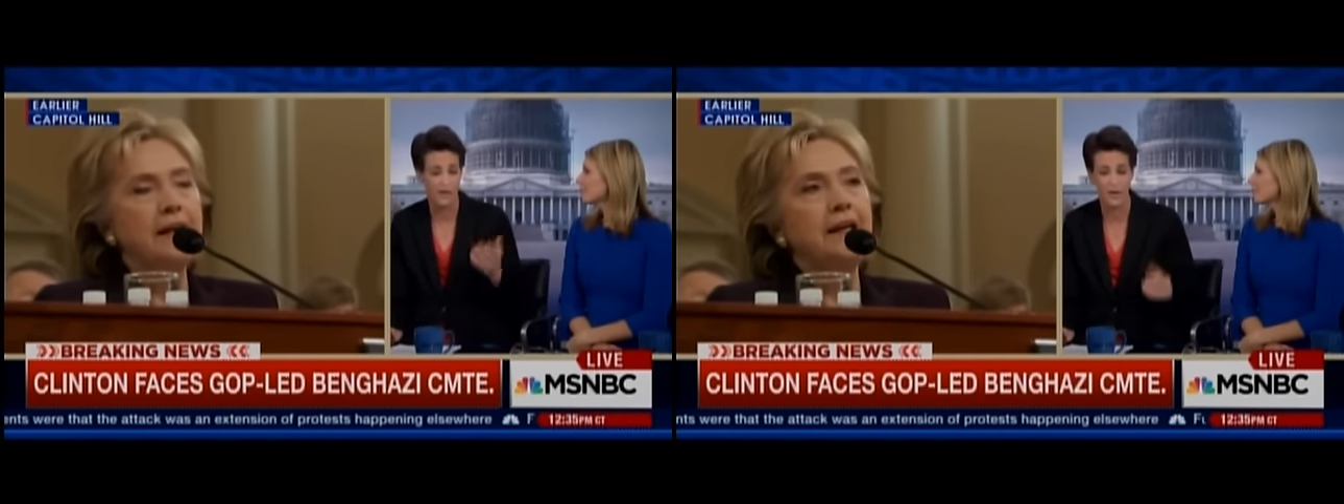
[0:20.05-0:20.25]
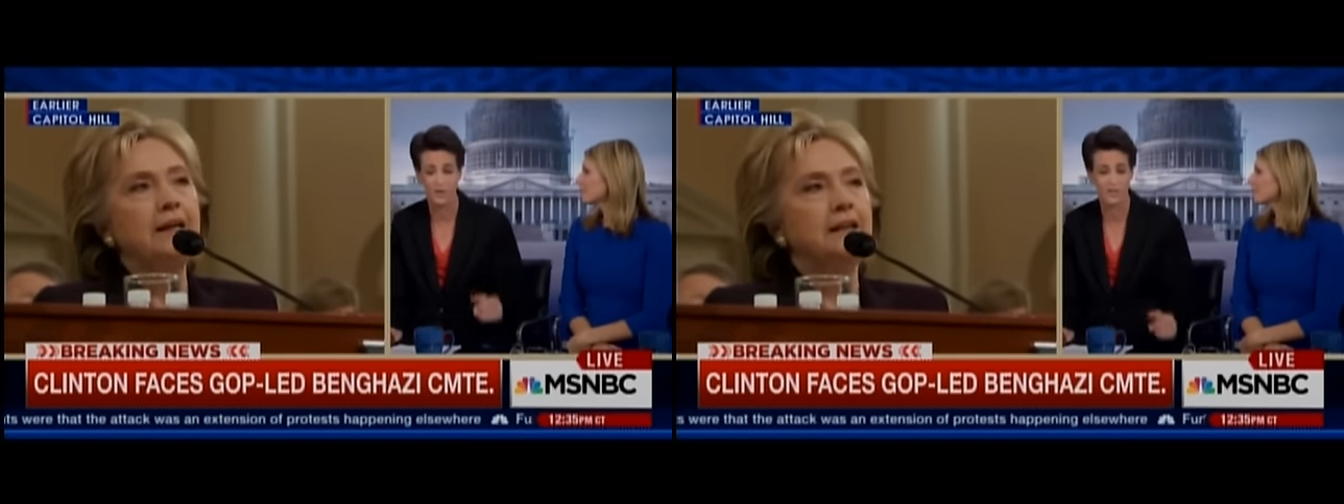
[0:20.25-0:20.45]

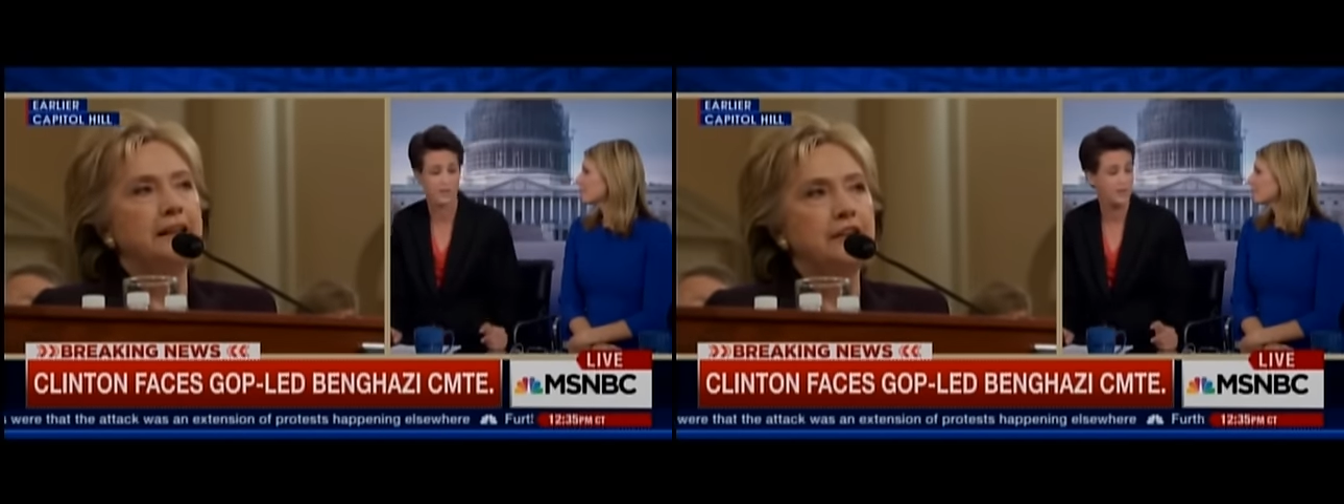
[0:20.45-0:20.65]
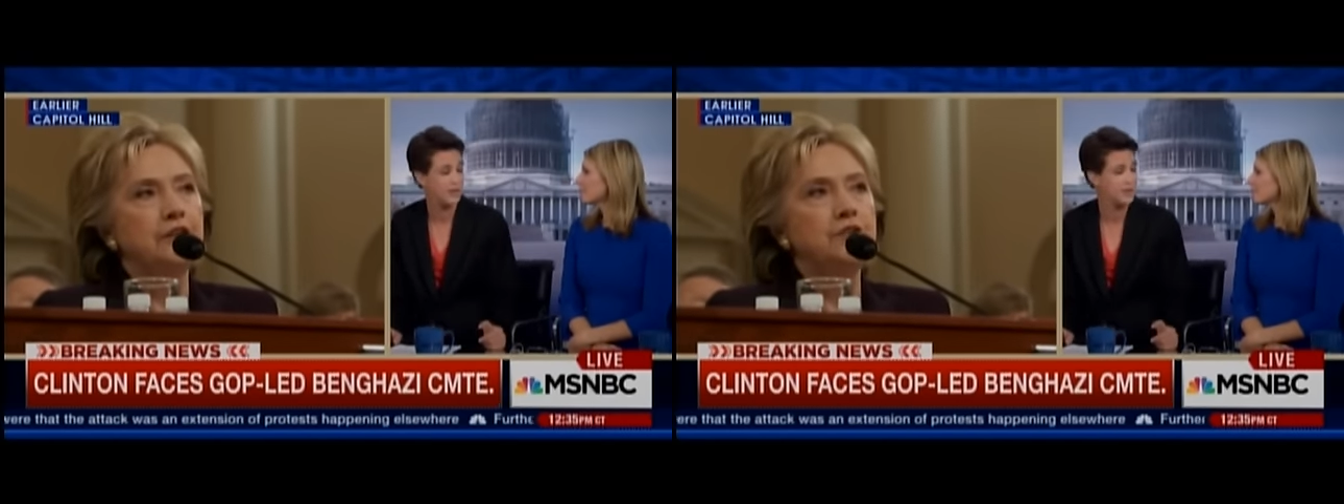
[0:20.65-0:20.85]
allowed
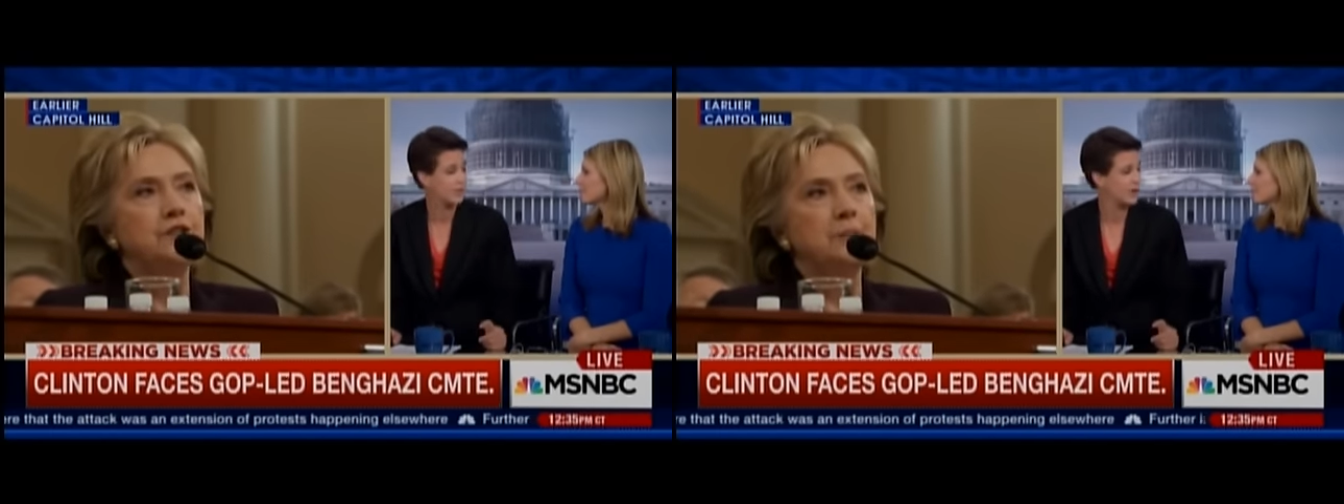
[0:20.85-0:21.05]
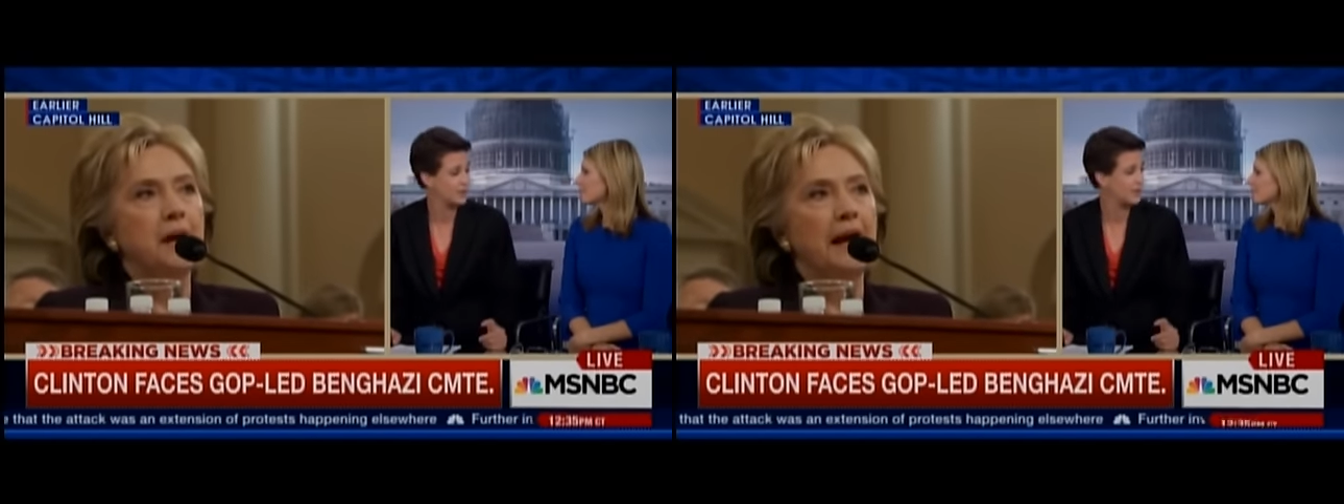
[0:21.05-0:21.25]
to
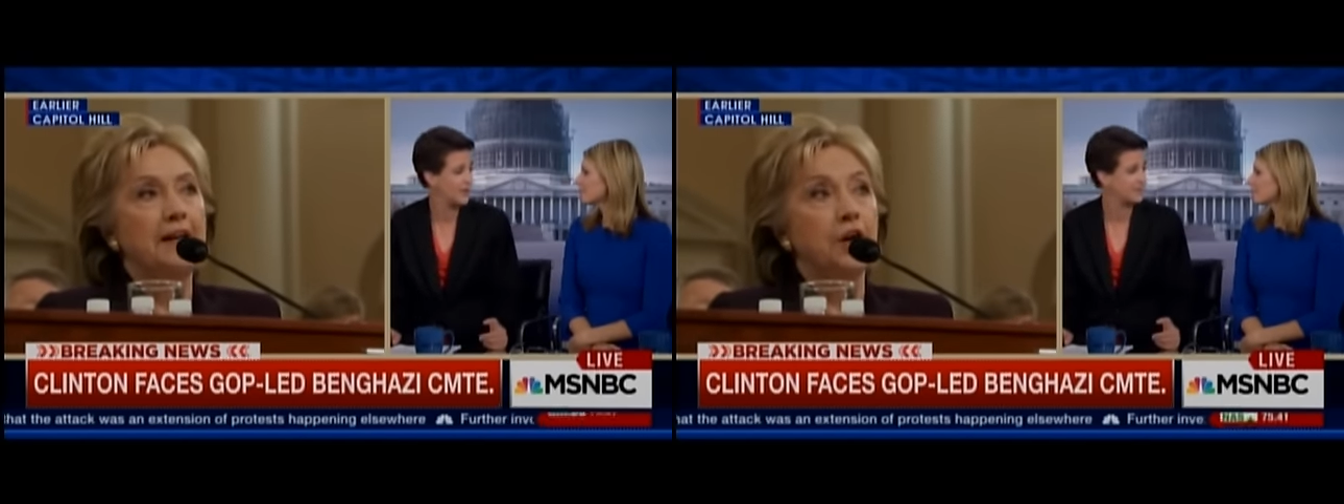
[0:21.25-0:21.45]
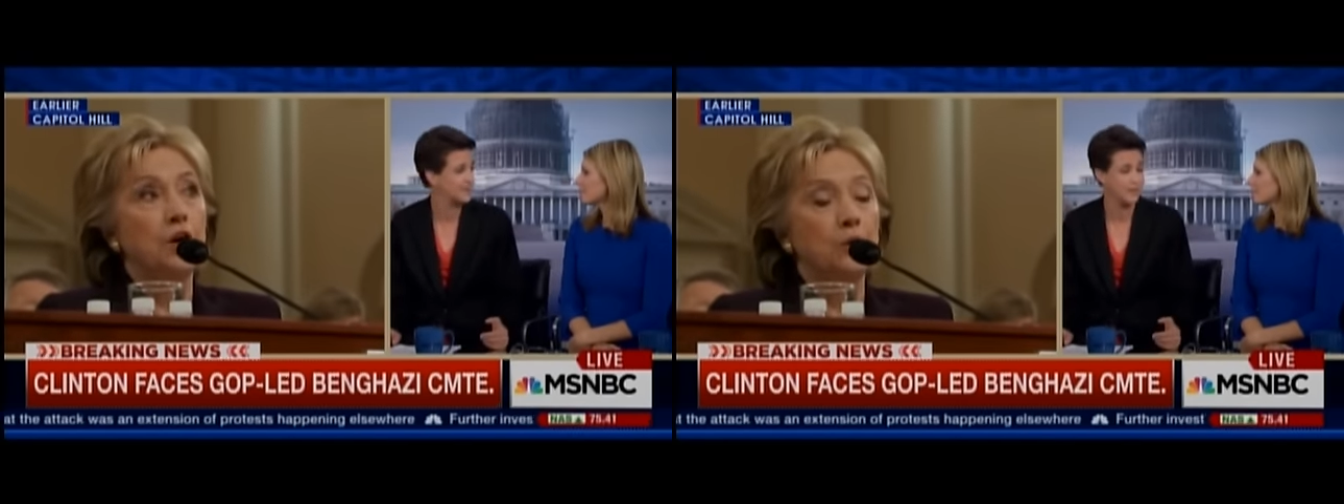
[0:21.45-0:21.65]
to argue
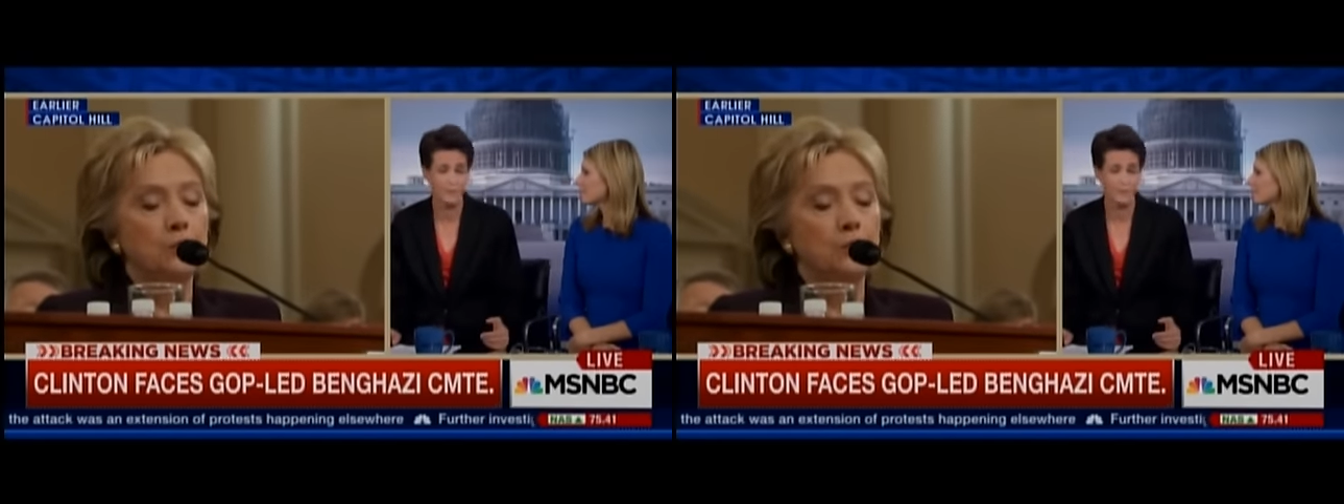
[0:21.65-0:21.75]
against.